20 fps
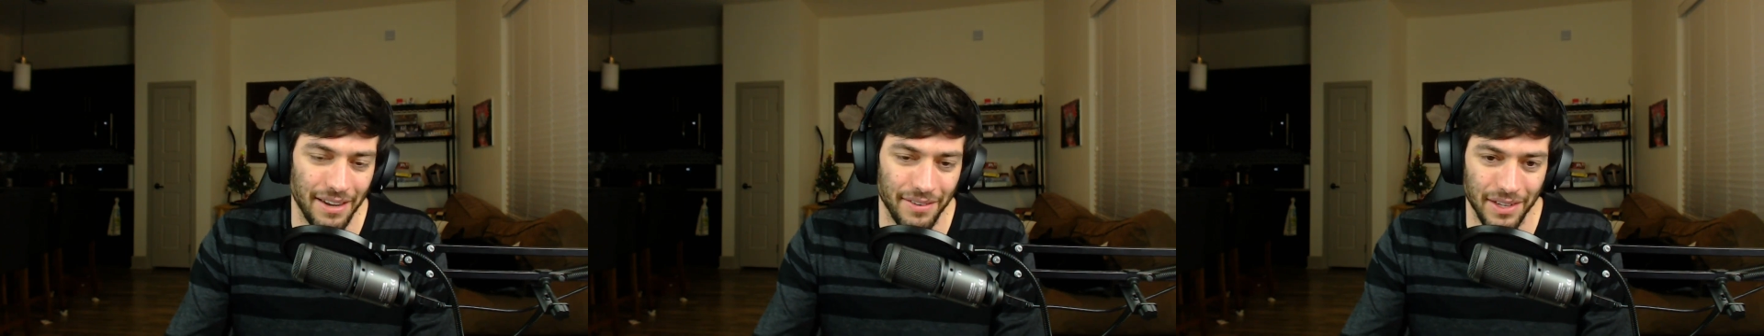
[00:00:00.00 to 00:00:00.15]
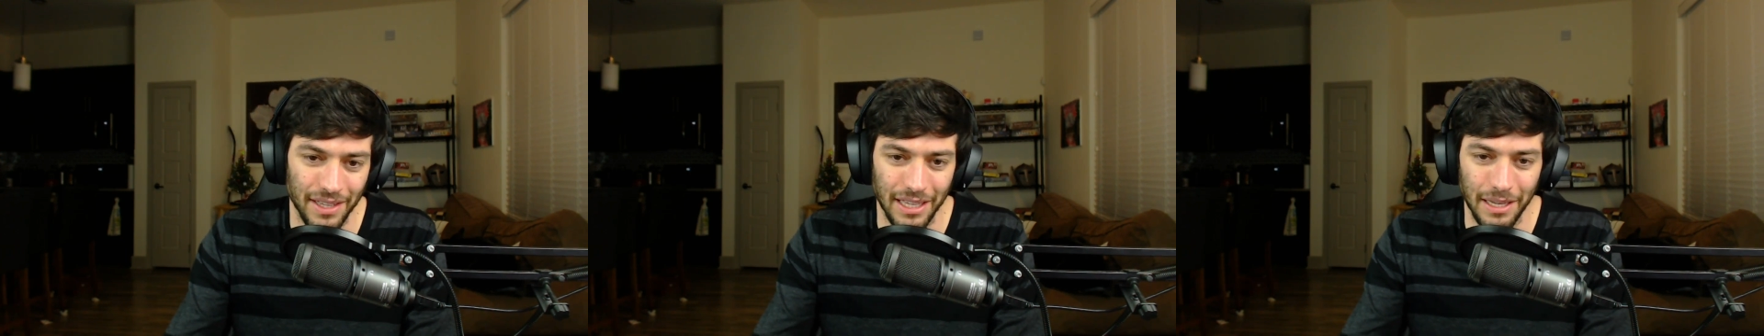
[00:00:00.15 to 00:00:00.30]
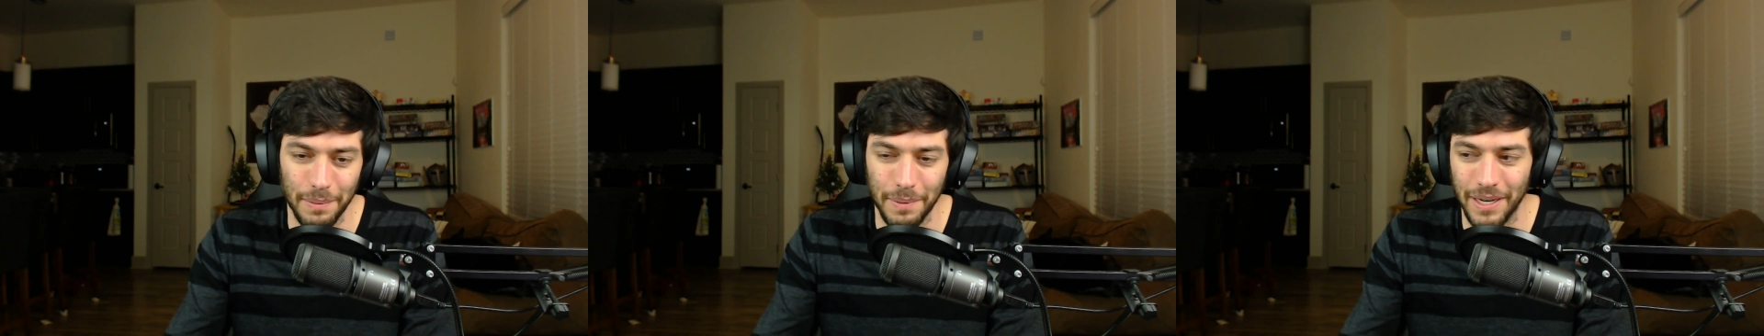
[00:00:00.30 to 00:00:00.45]
have
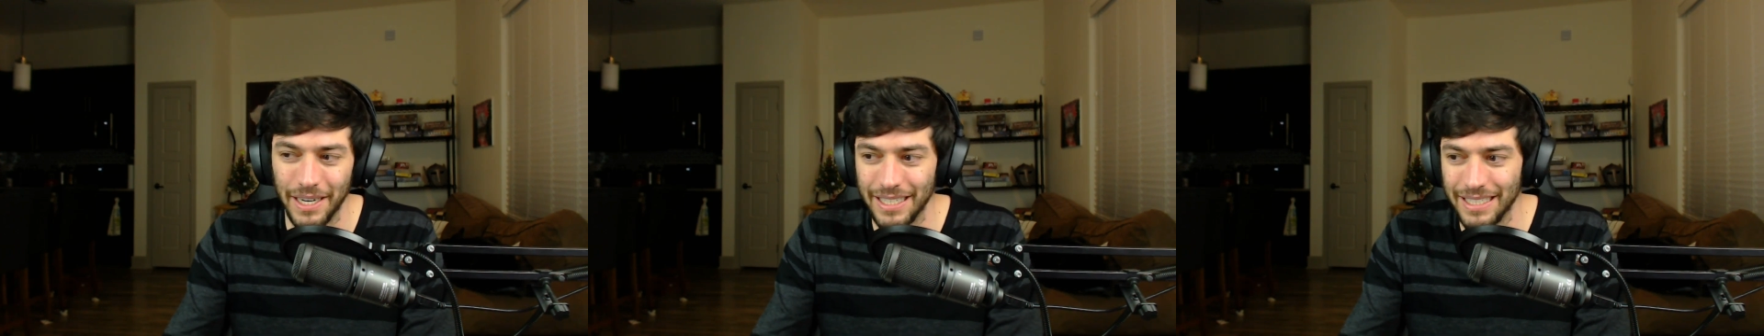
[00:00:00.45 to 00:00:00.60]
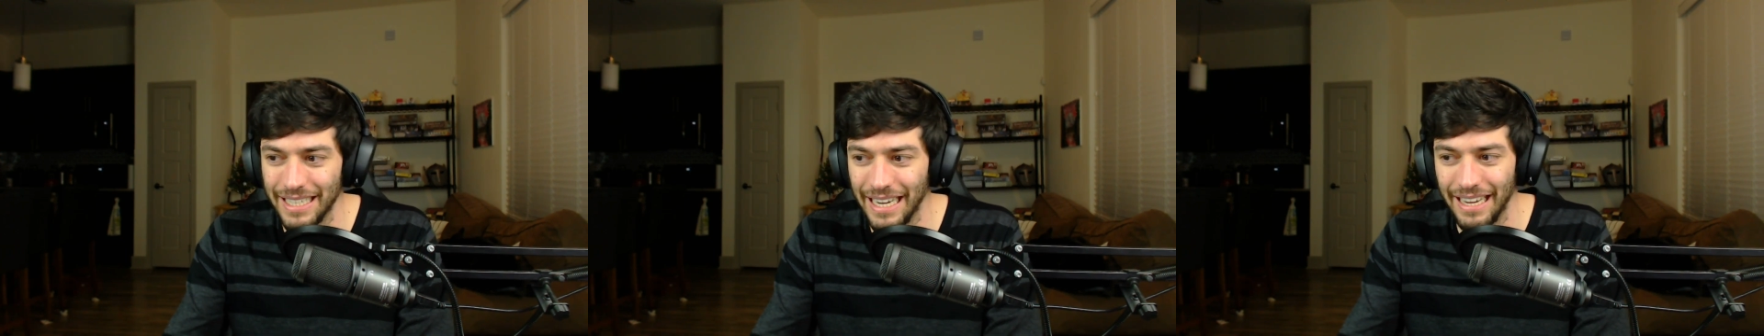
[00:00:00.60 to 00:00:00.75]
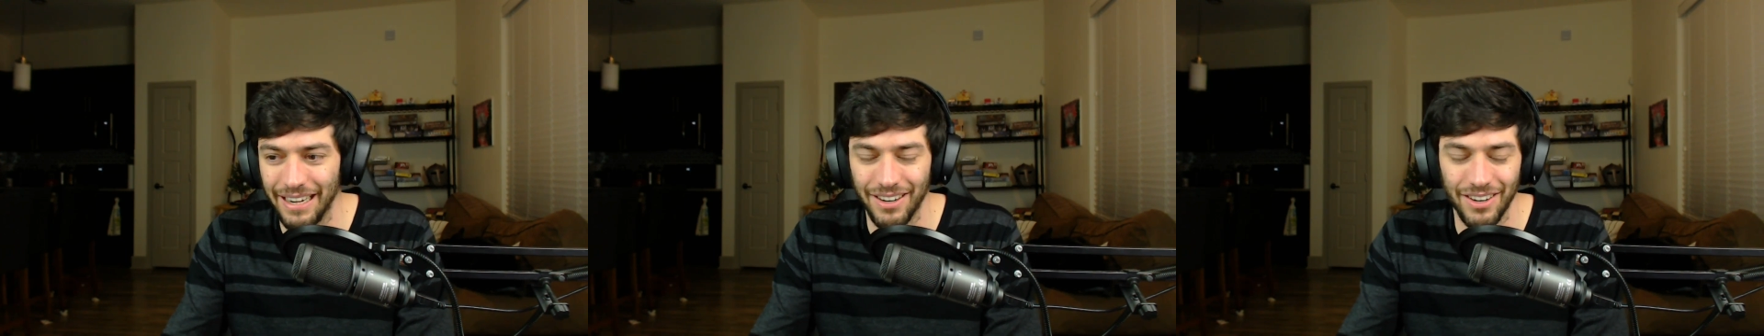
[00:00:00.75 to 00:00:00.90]

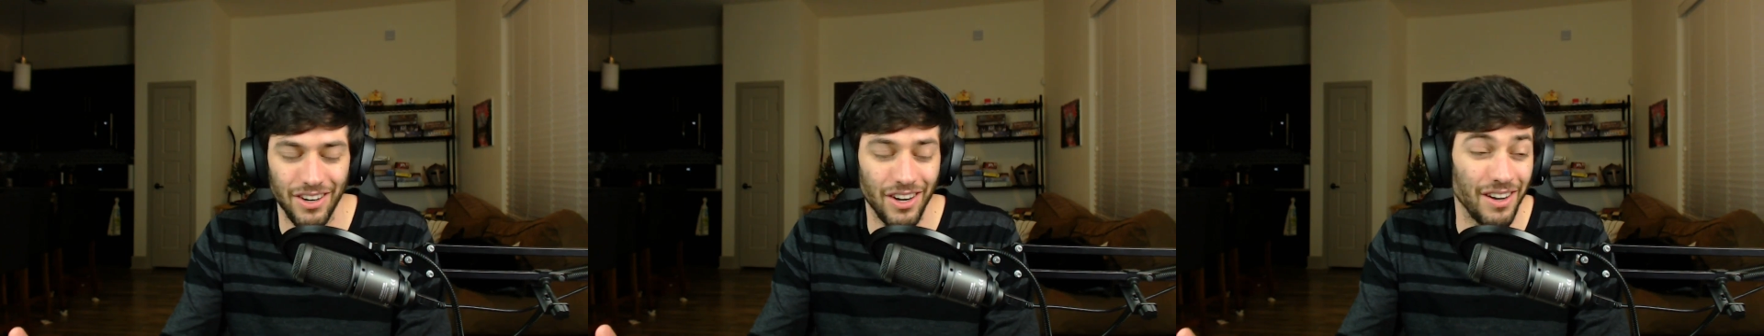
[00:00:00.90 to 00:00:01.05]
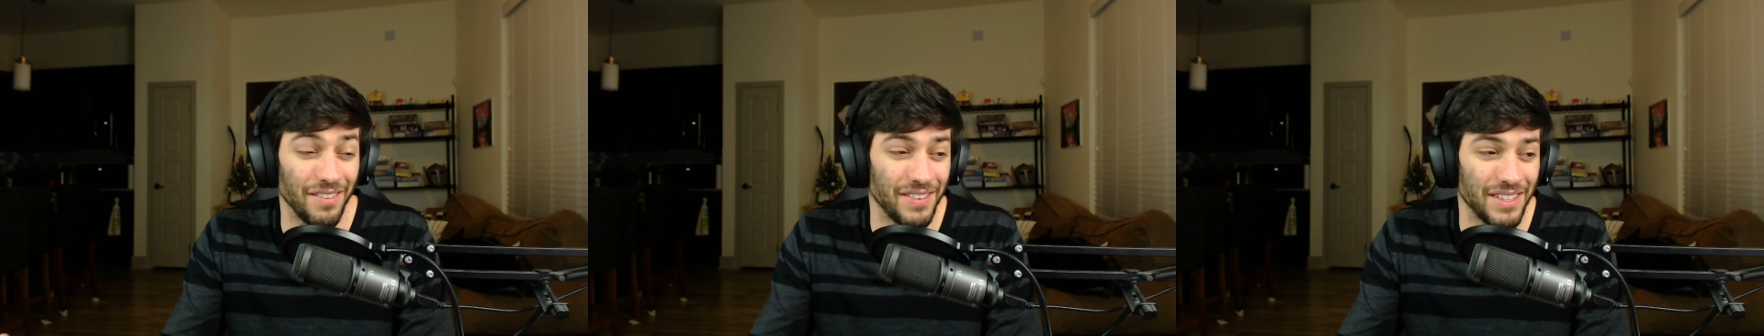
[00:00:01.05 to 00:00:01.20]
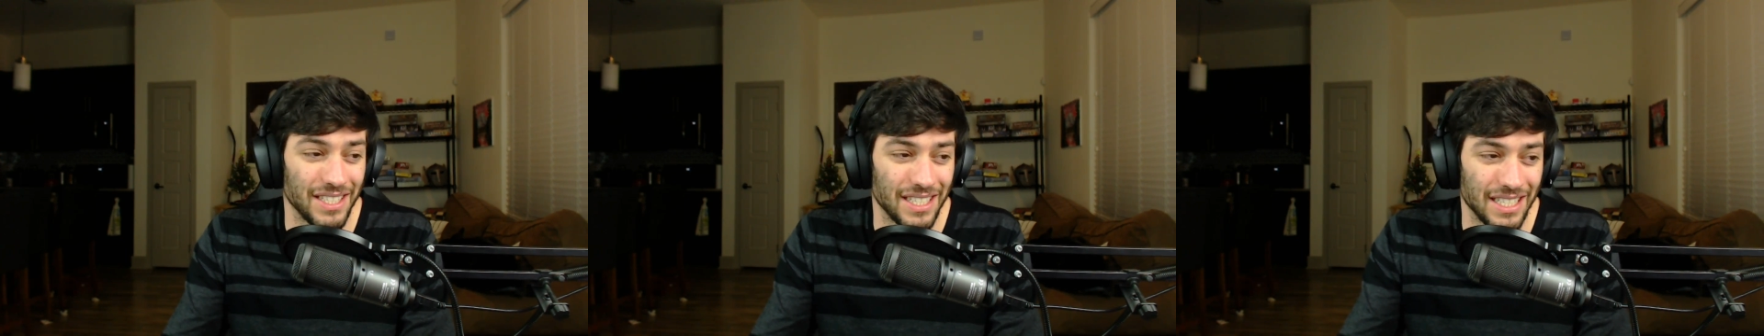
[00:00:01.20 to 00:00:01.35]
unlimited data and
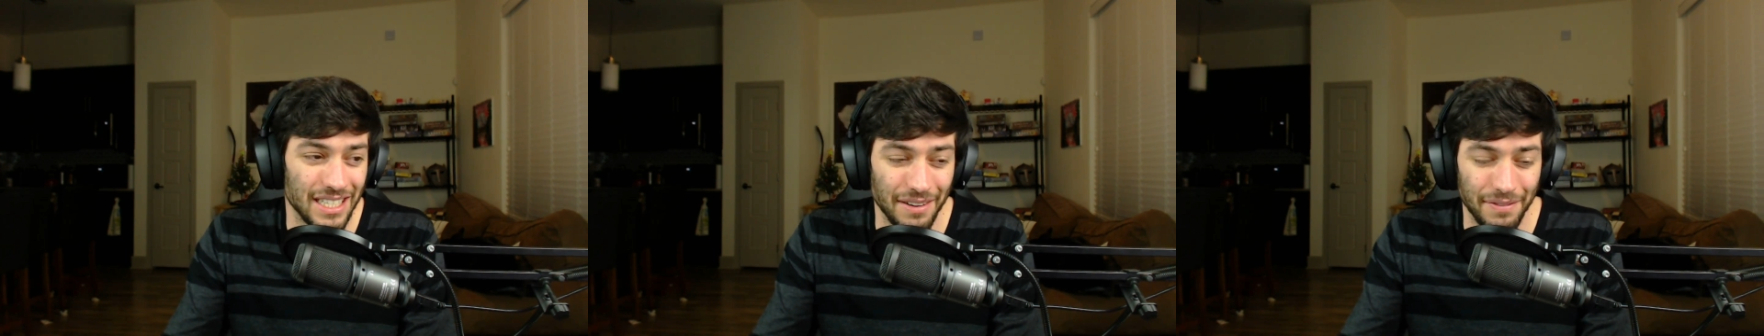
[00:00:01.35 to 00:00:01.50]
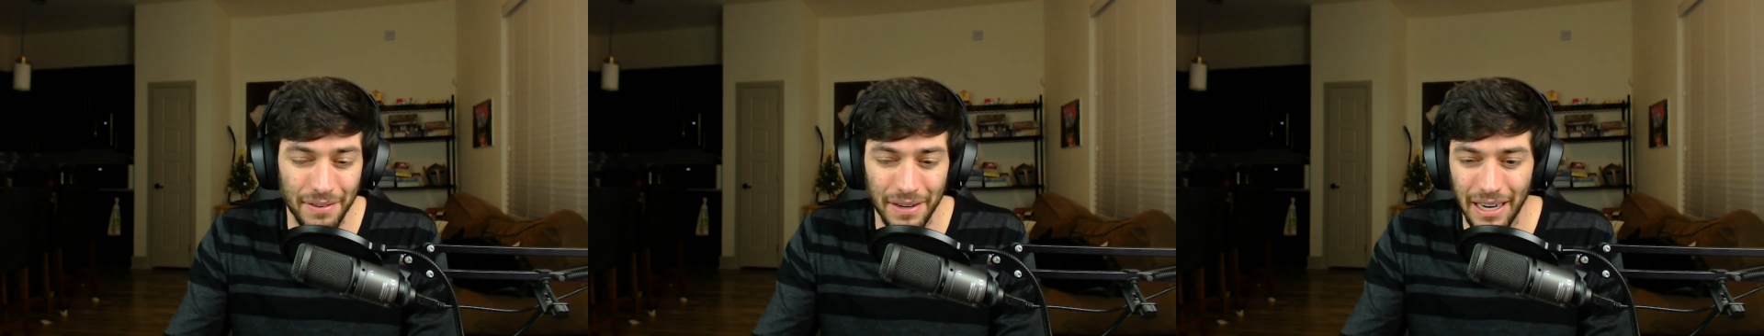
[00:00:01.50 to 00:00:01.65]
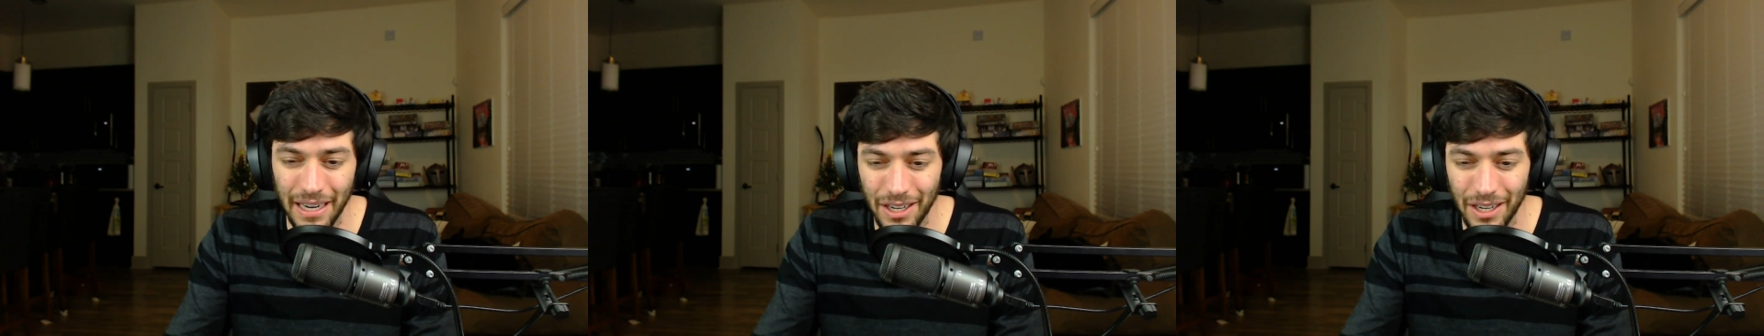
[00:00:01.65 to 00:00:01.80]
all of this
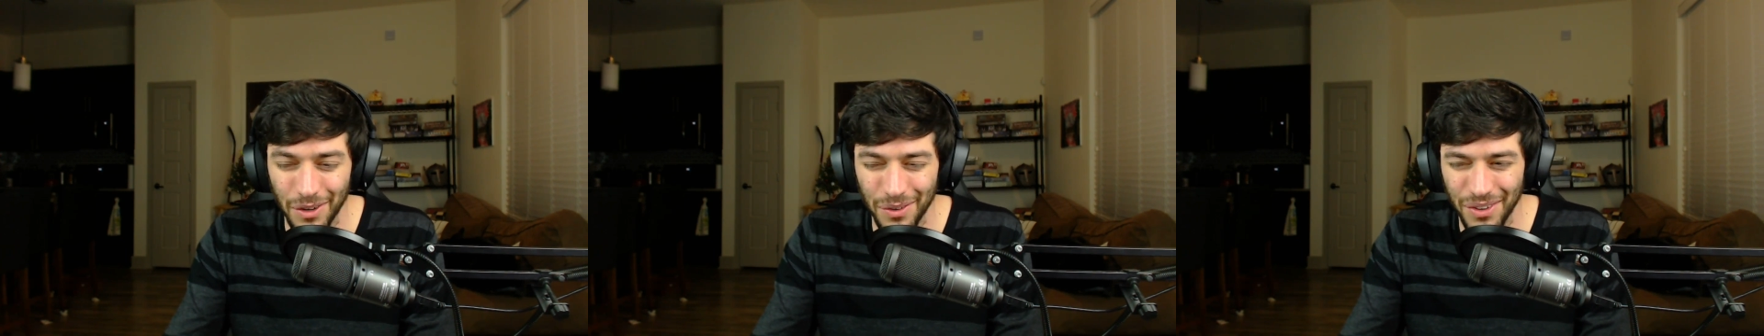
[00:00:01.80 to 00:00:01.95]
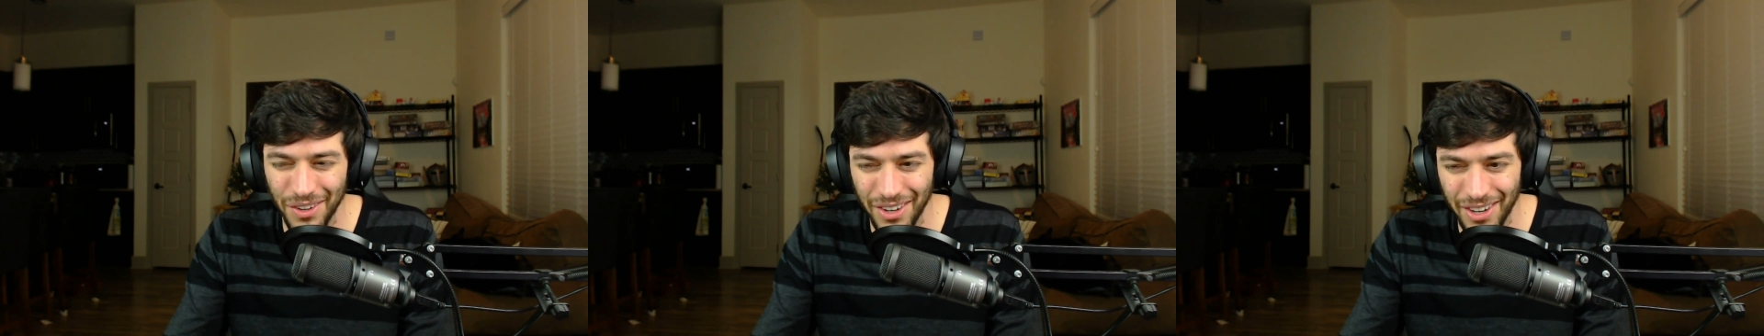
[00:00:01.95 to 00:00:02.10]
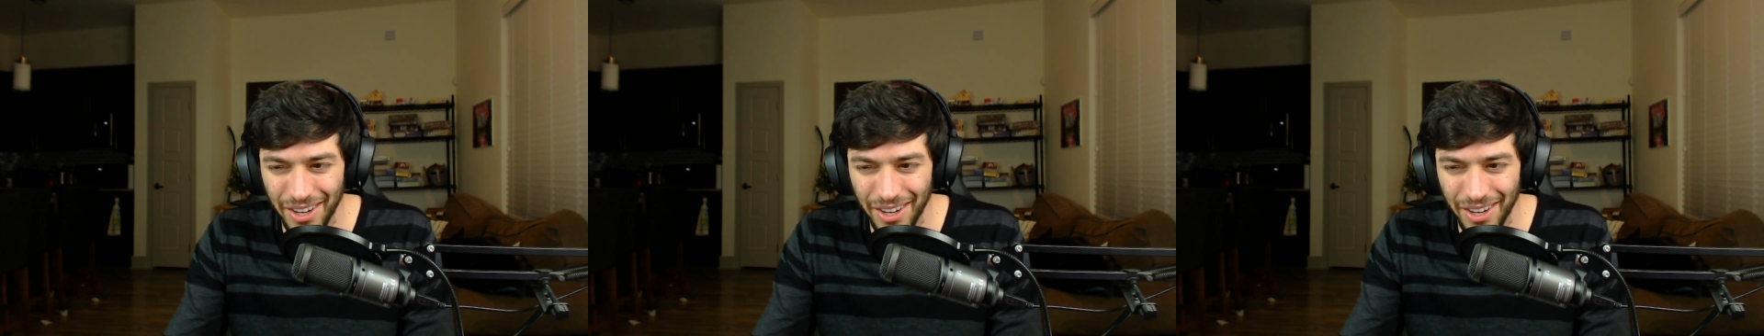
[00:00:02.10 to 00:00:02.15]
stuff. And I go,